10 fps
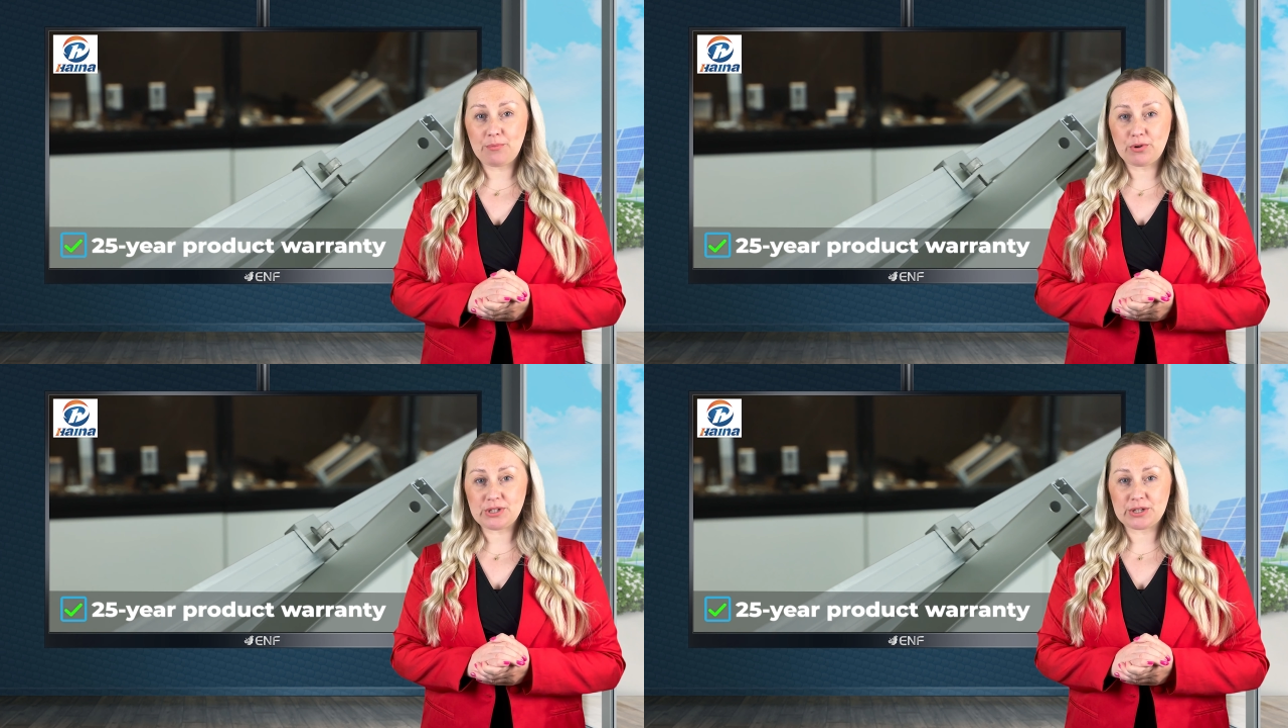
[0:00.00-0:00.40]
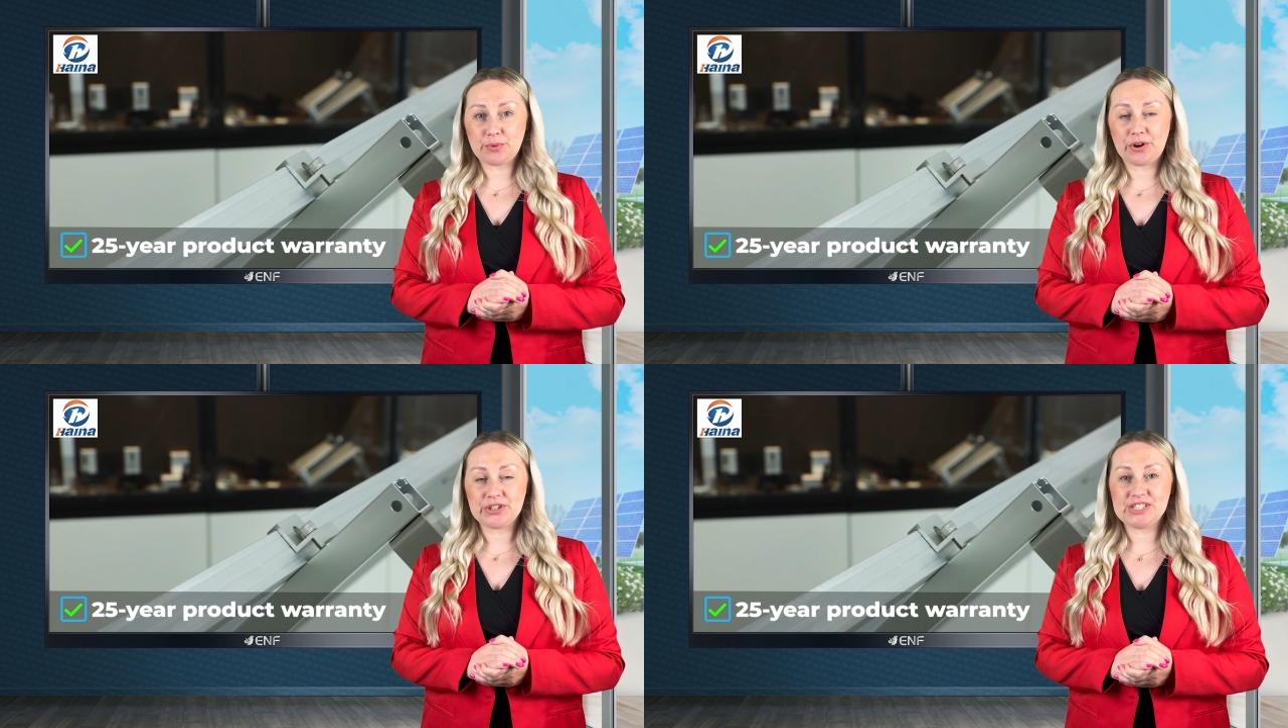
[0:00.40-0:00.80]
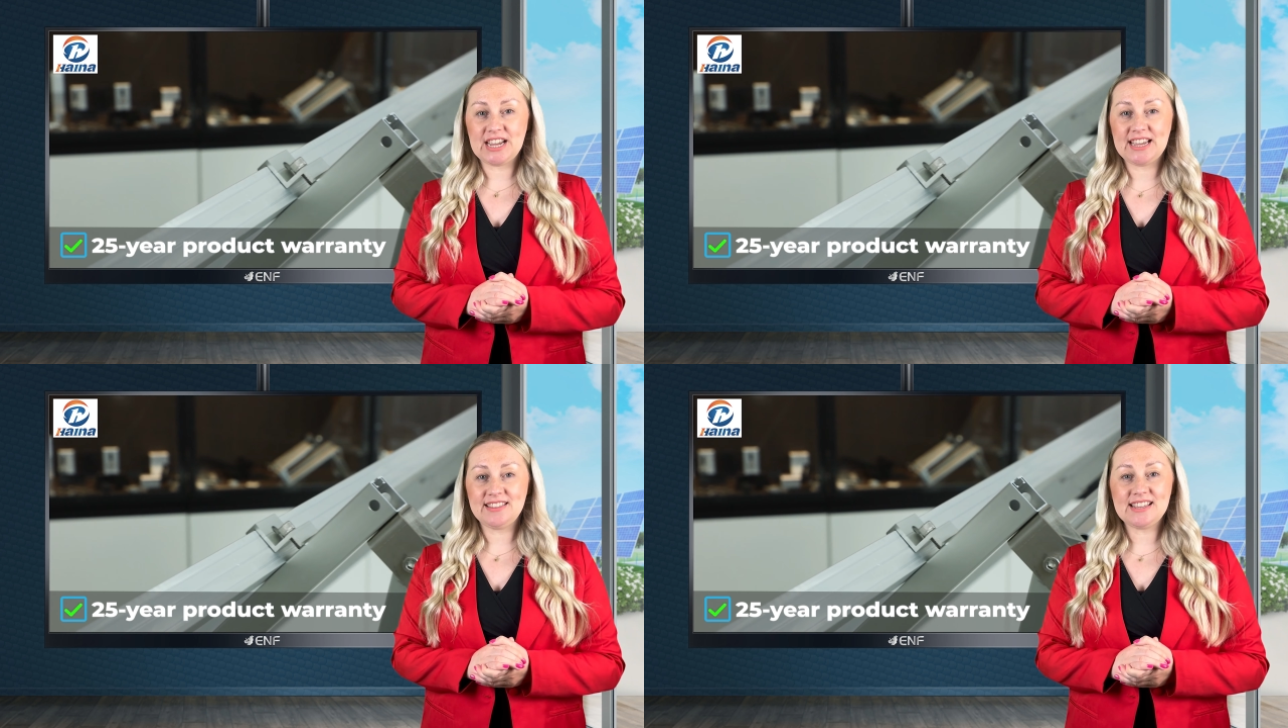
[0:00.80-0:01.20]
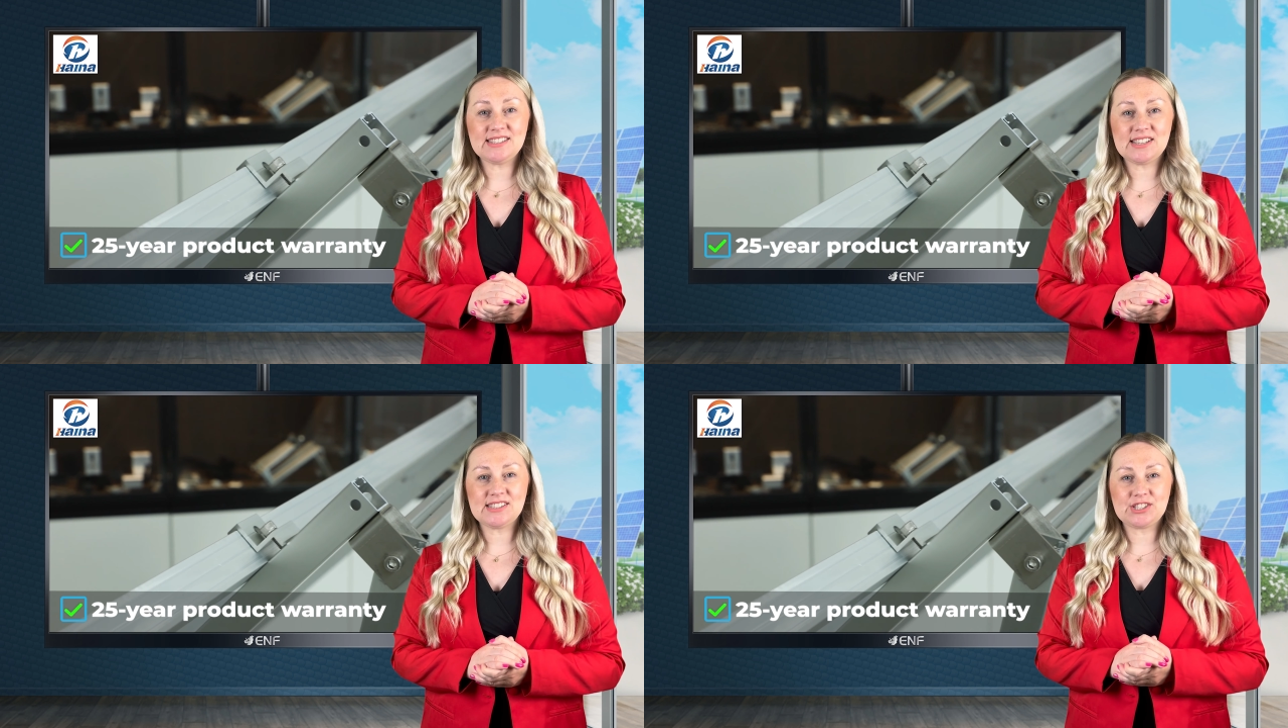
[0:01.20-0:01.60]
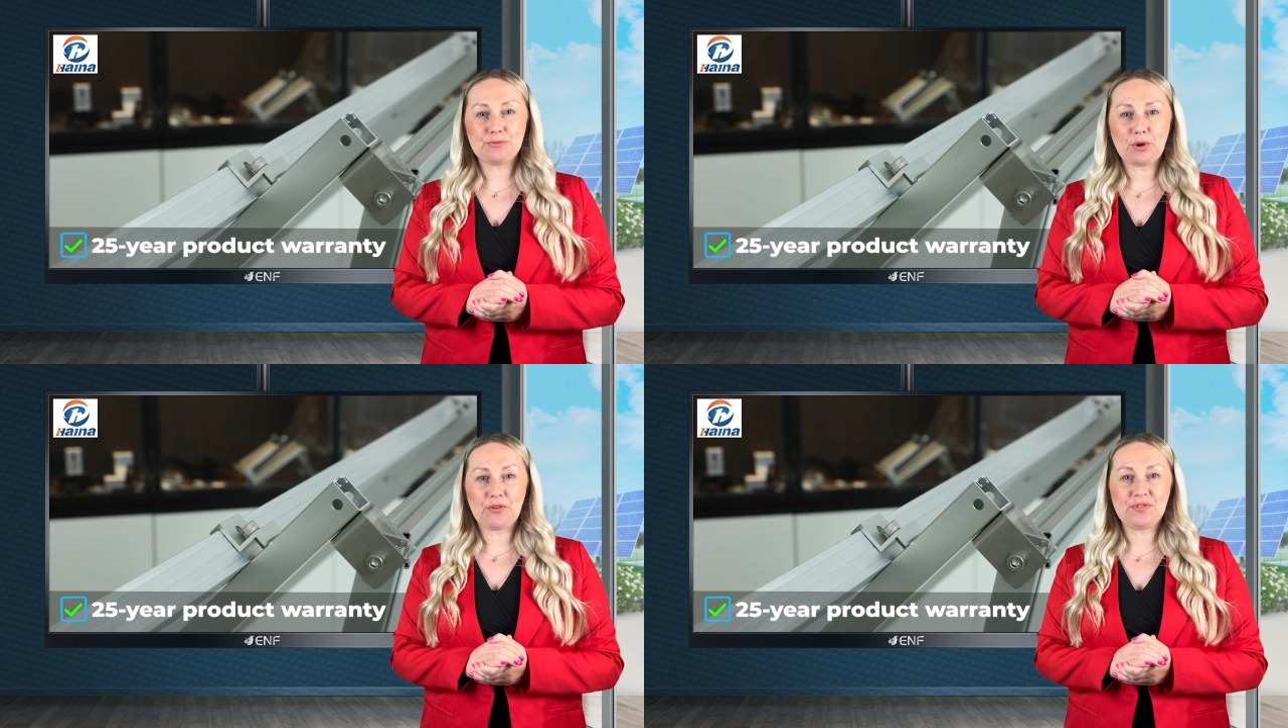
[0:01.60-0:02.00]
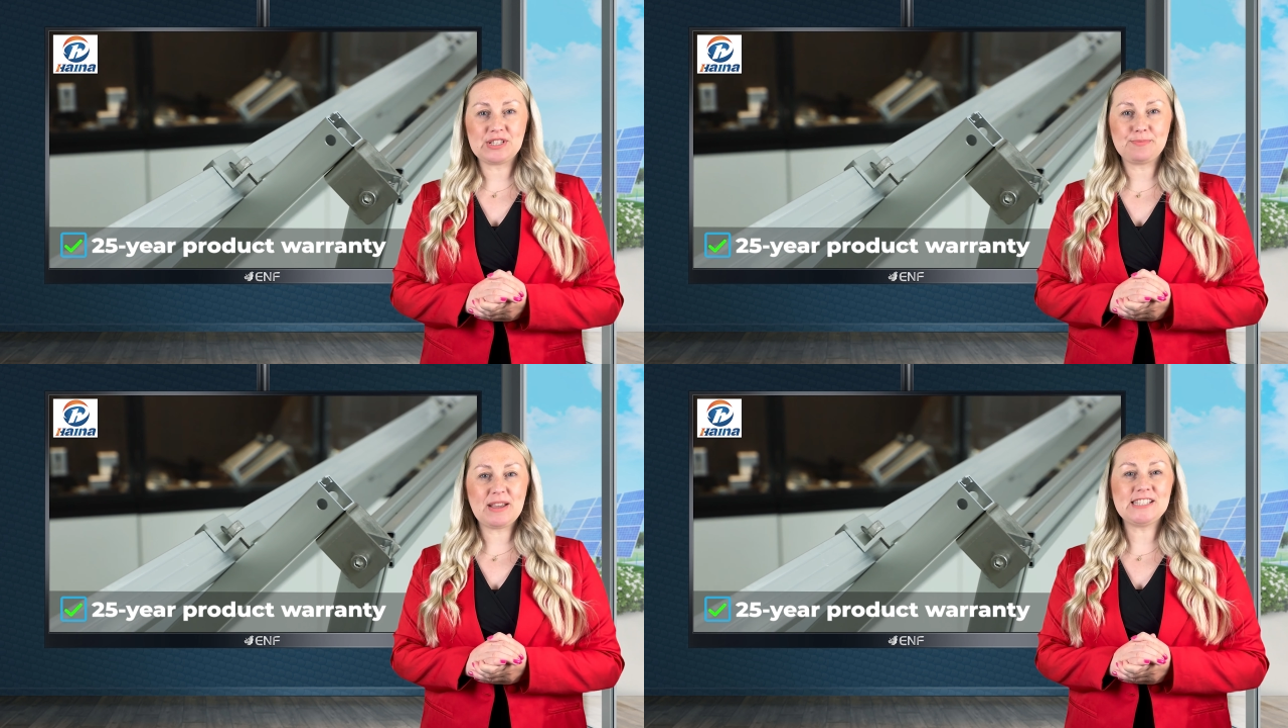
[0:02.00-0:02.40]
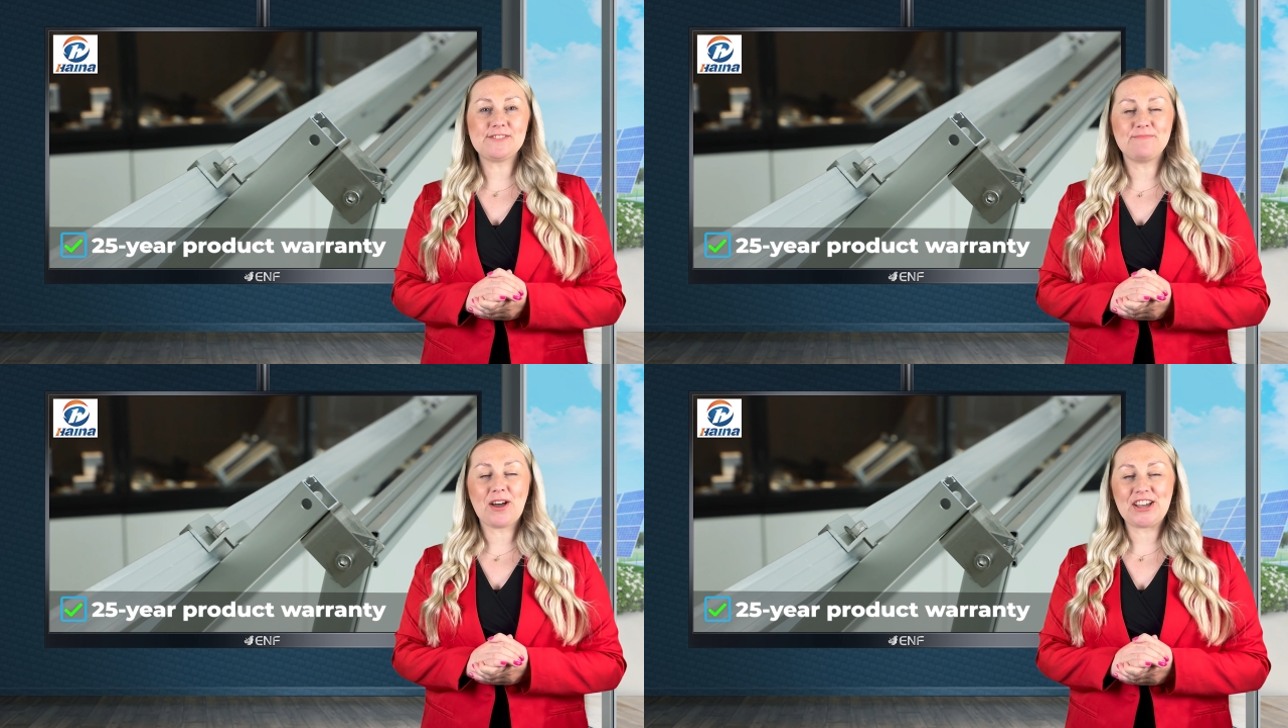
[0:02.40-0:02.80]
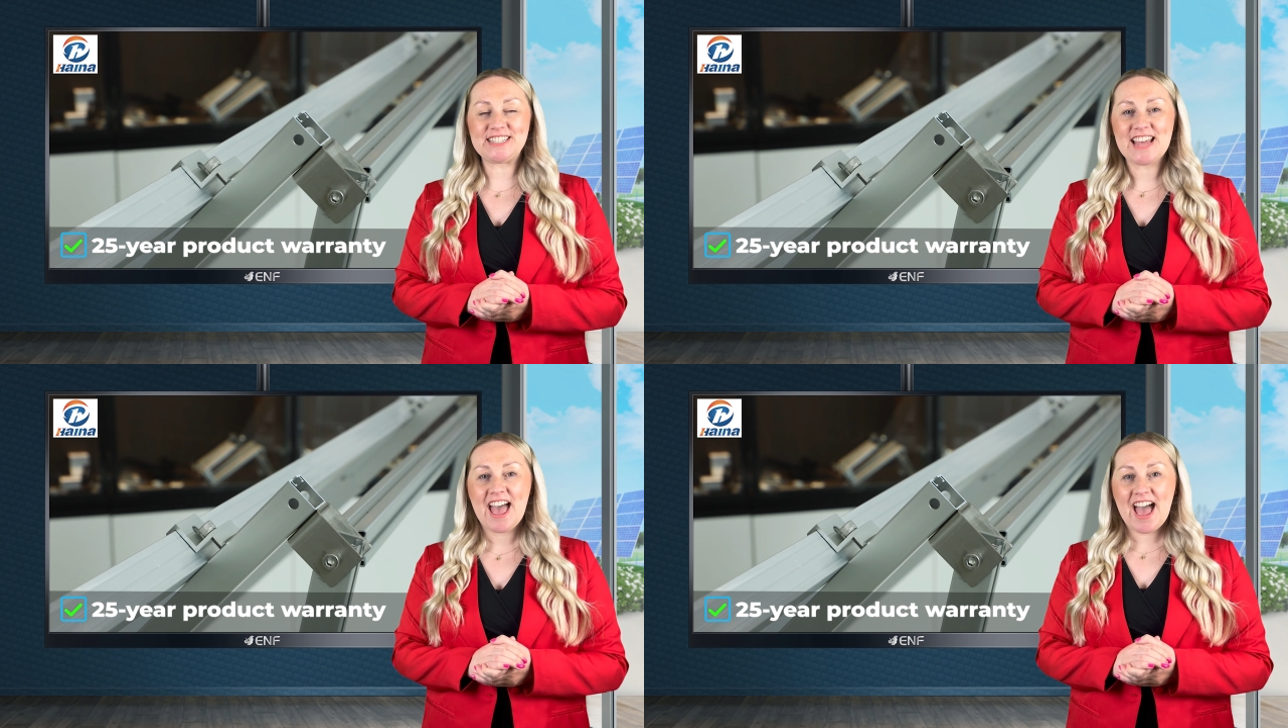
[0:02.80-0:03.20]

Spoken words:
product warranty, this system offers peace of mind